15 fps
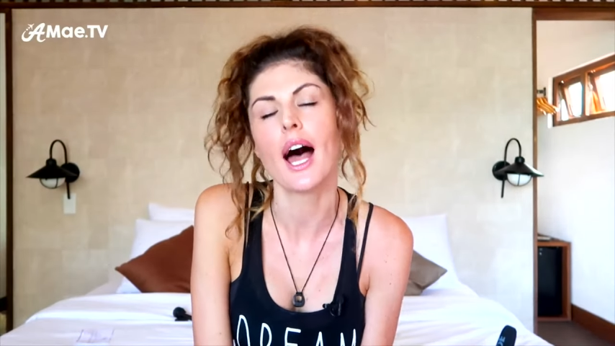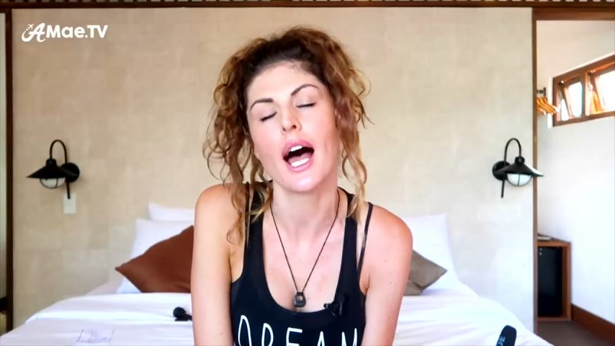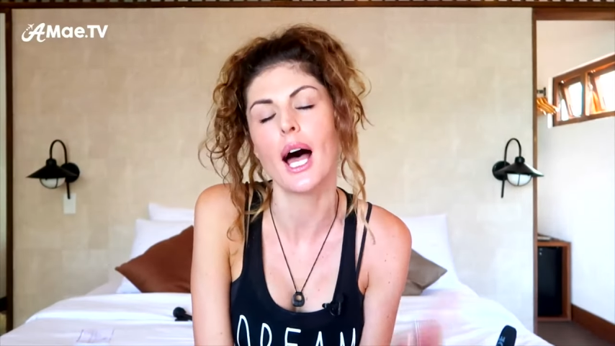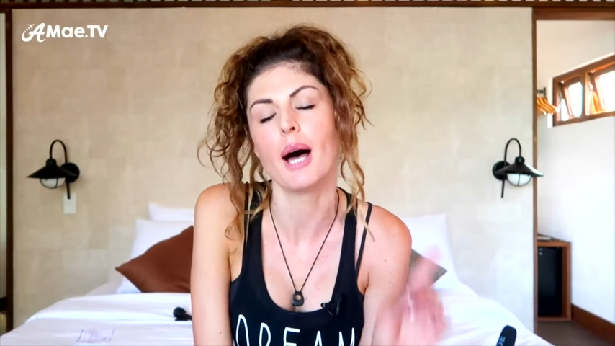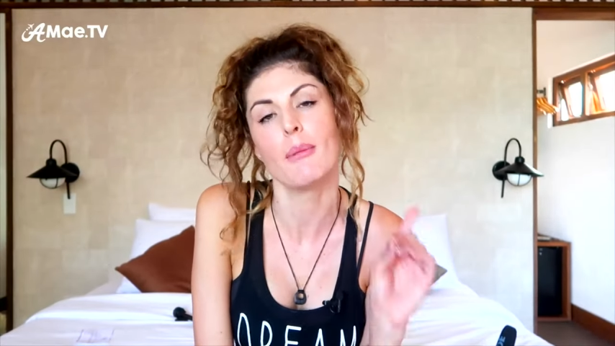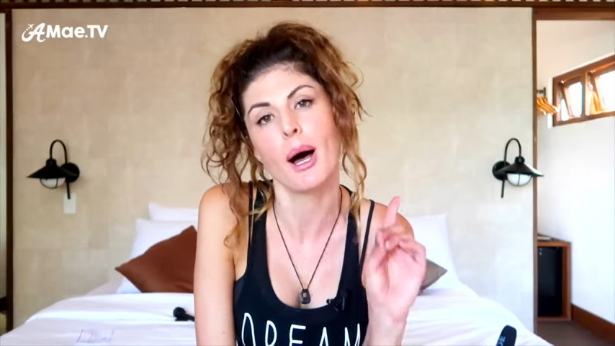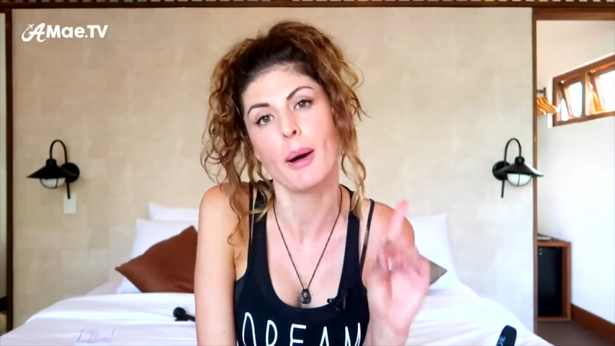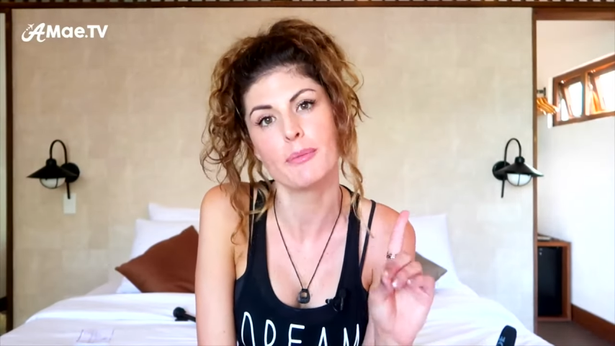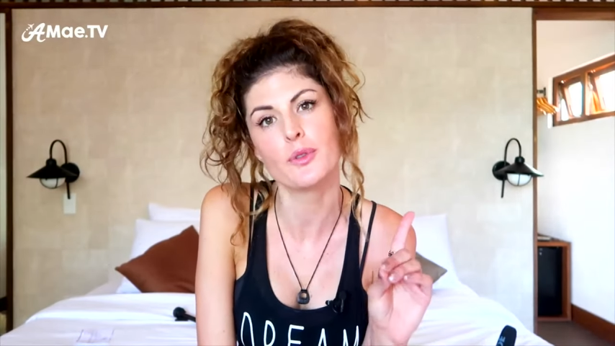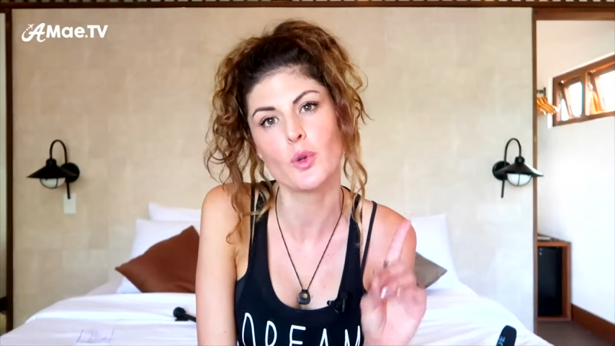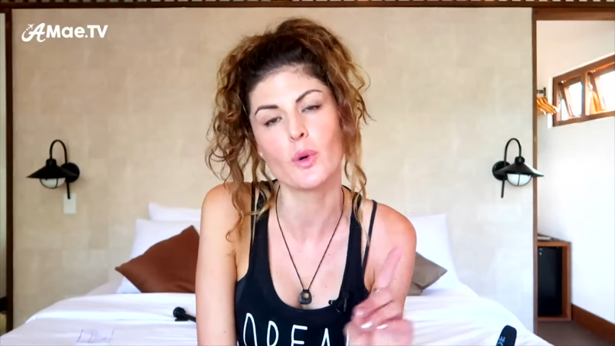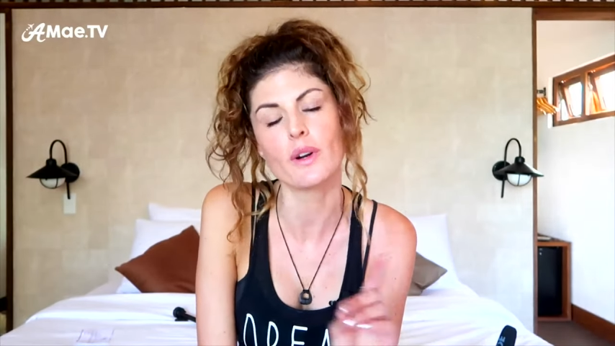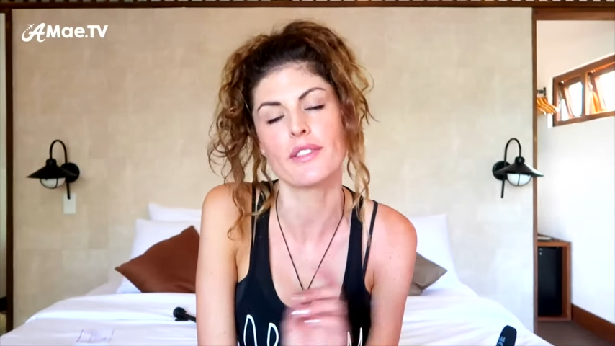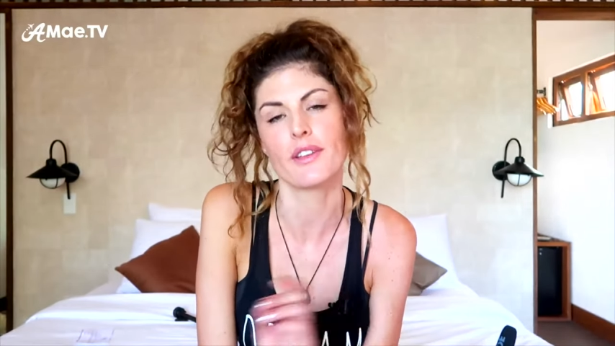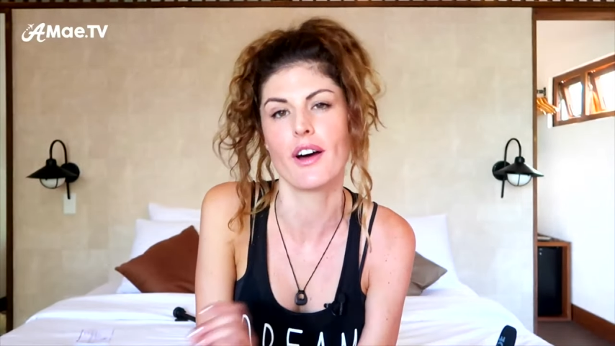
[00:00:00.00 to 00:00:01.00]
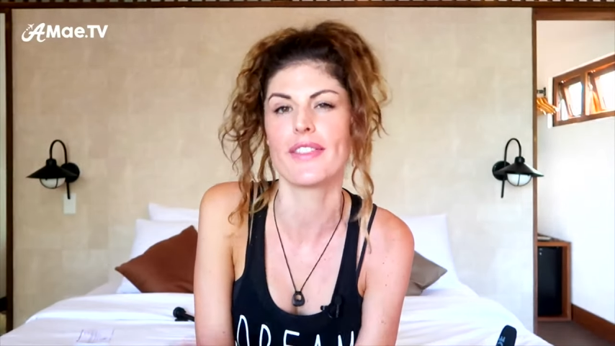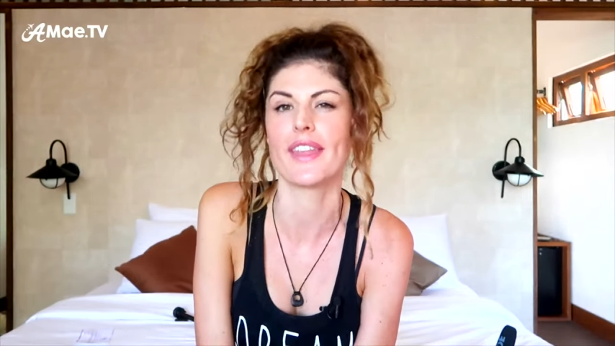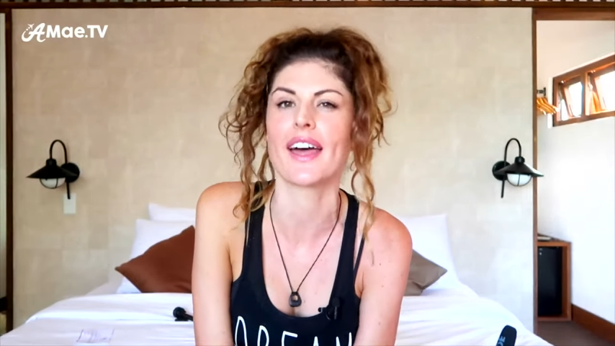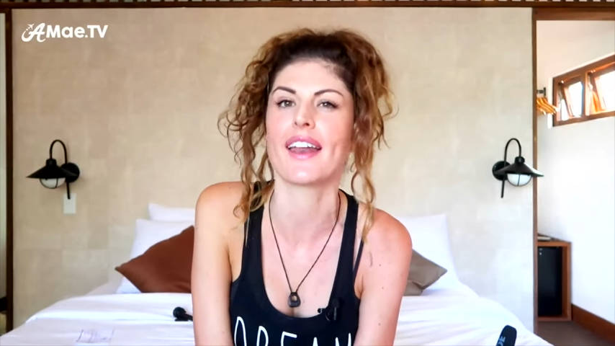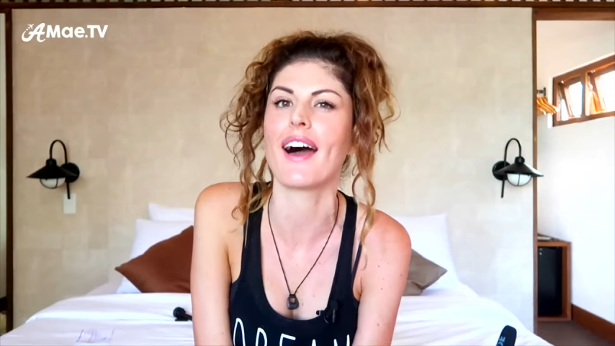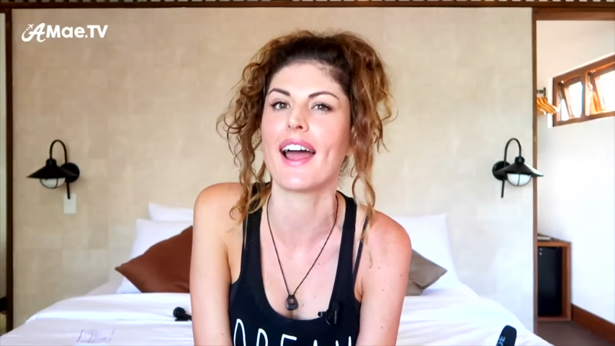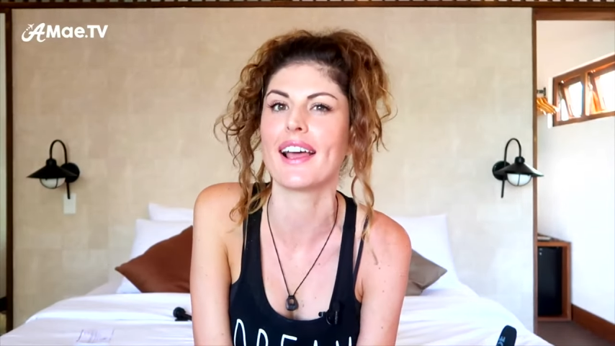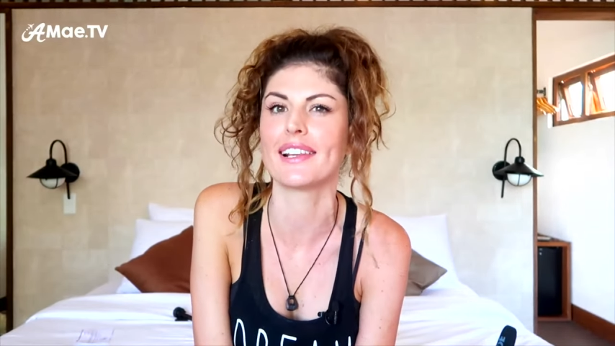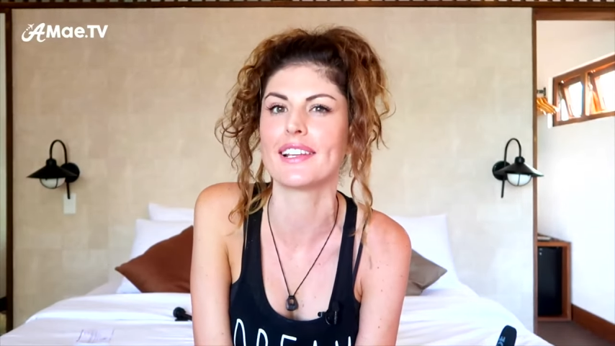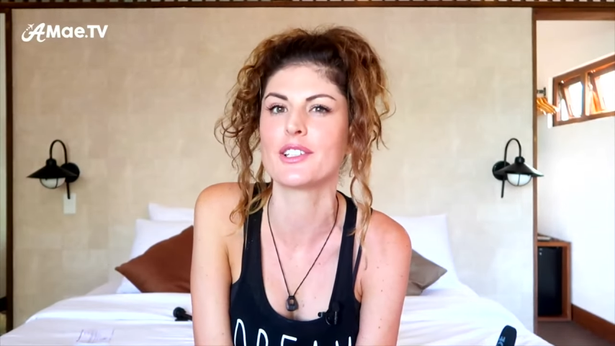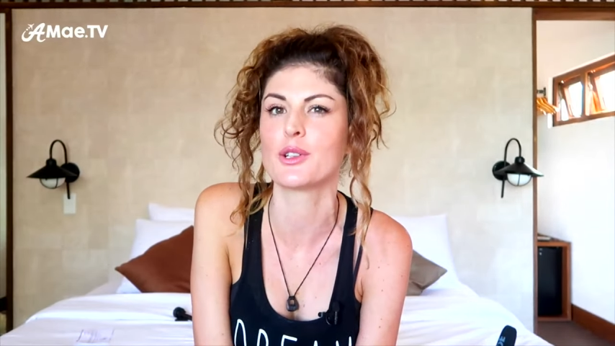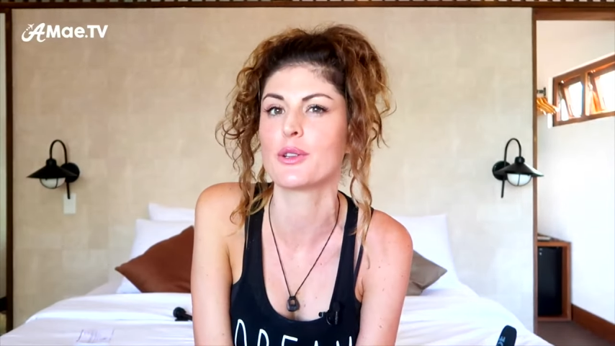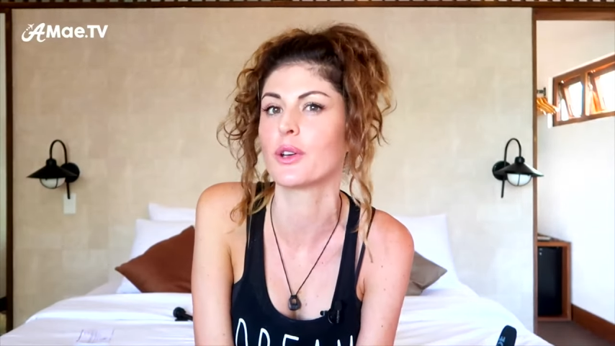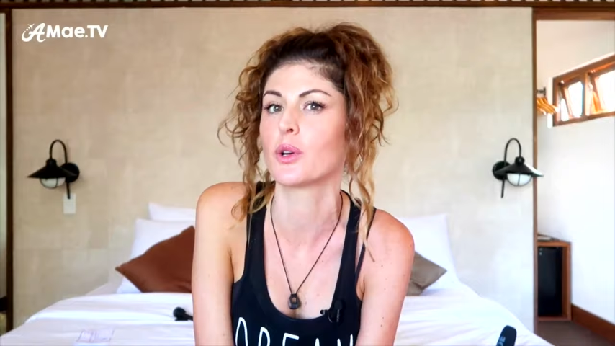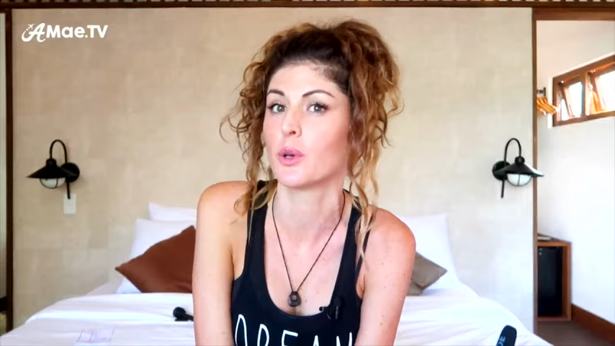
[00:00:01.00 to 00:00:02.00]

up north on that island to the